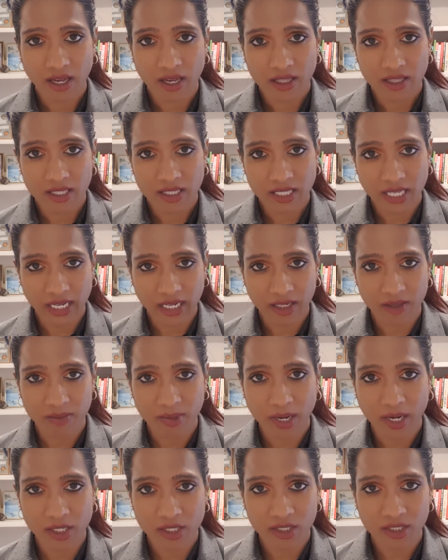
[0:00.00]
The second
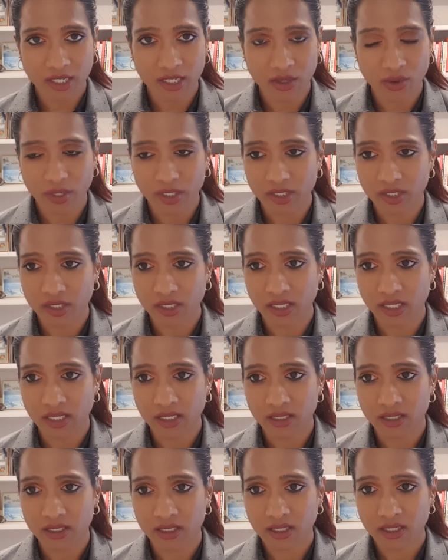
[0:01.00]
part of that question
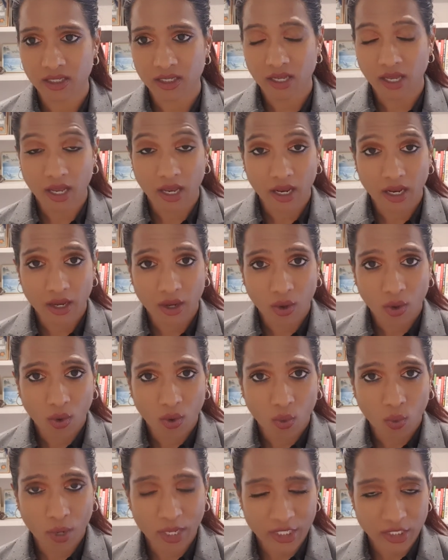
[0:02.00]
is,
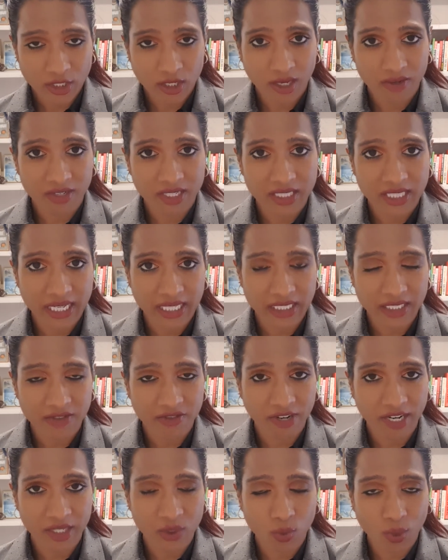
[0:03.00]
once you have
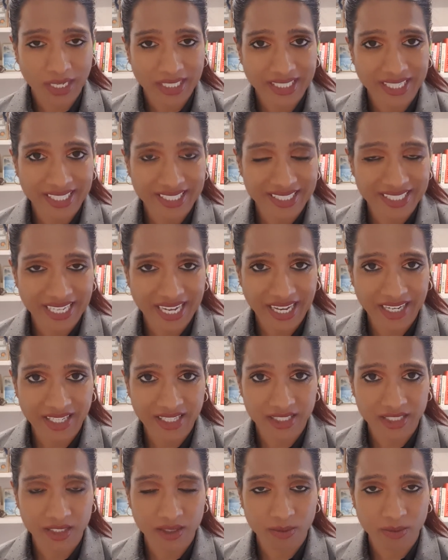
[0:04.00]
identified what does
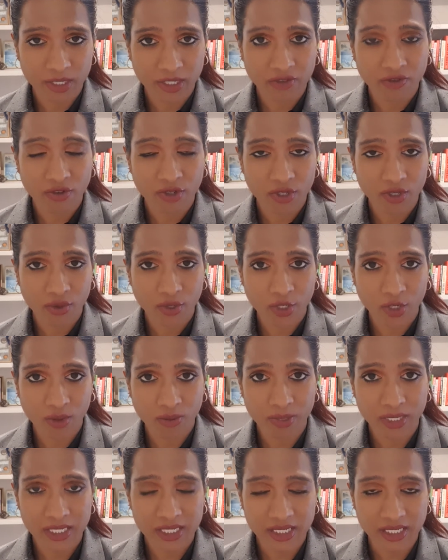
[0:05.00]
talent mean for you and your
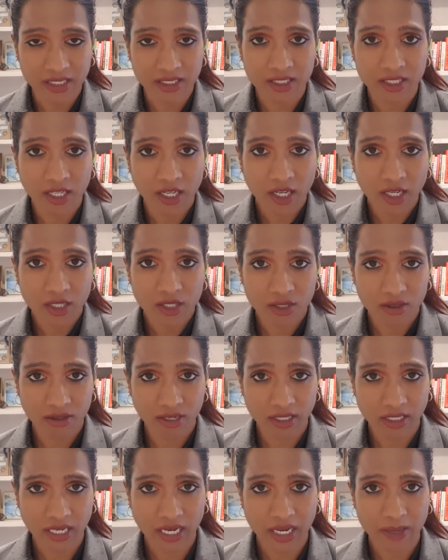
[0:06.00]
business
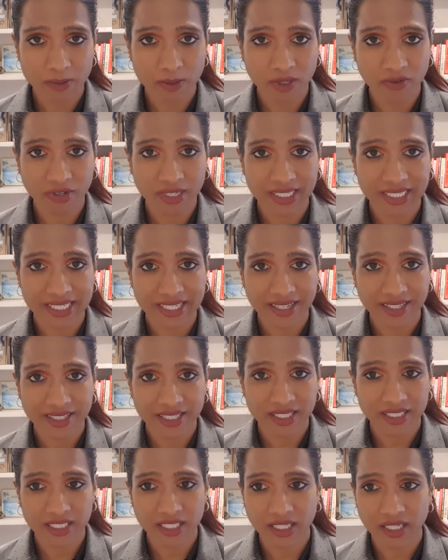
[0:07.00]
during times of
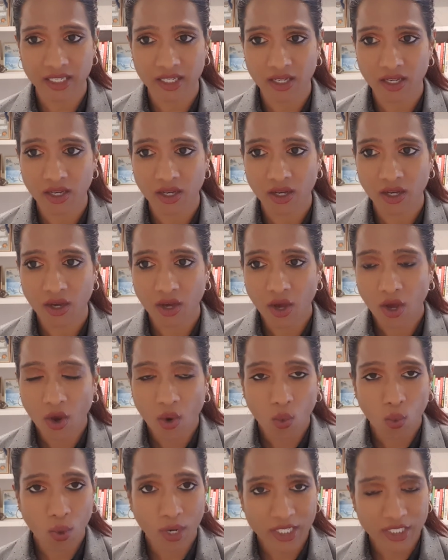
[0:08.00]
uncertainty,
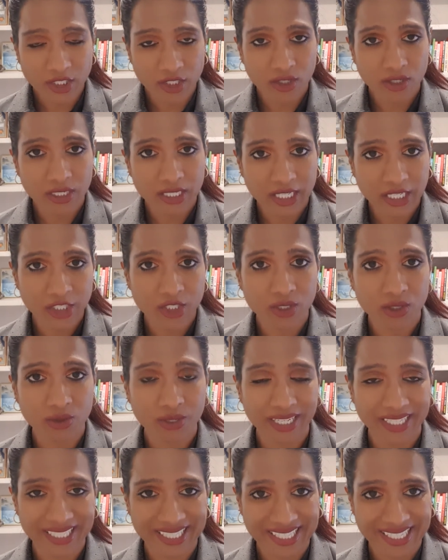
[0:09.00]
what do you need to
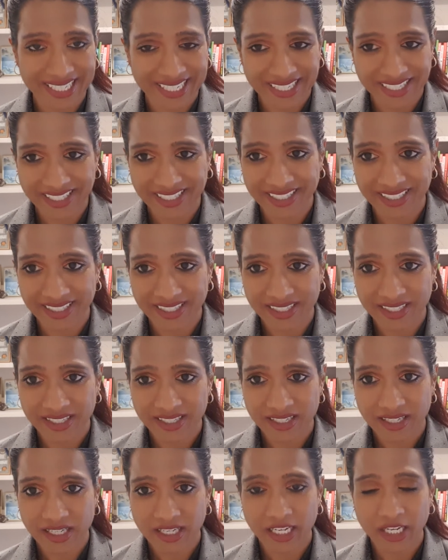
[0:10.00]
instill
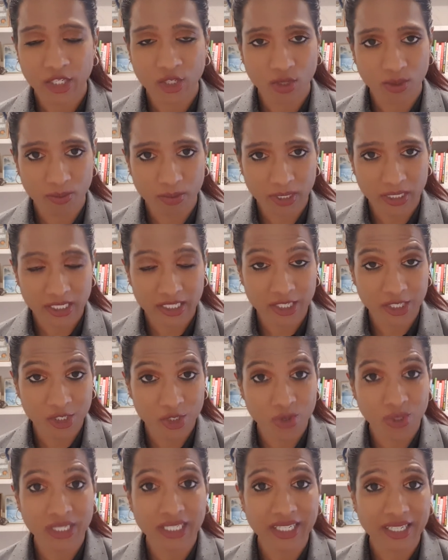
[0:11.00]
in your business
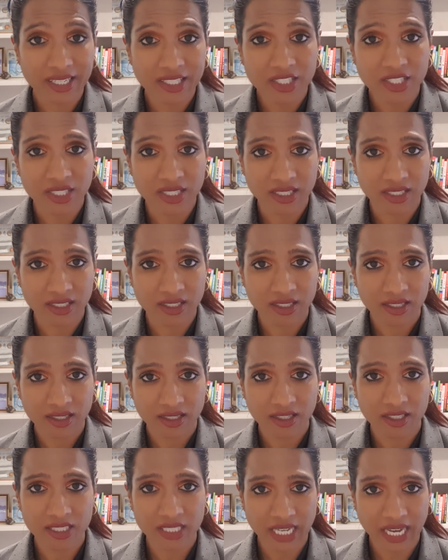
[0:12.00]
to nurture
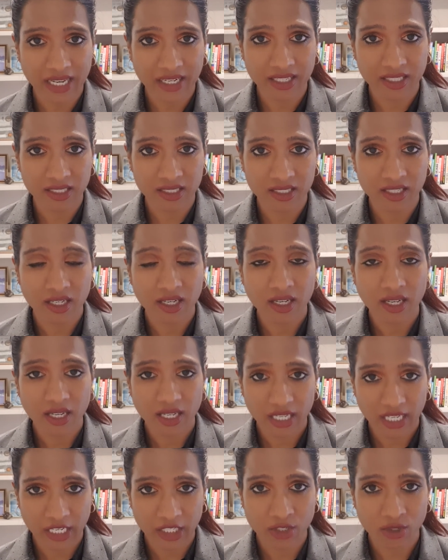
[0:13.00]
this talent
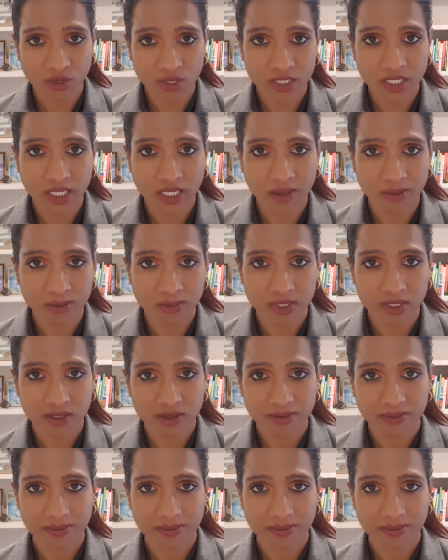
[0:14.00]
in your teams?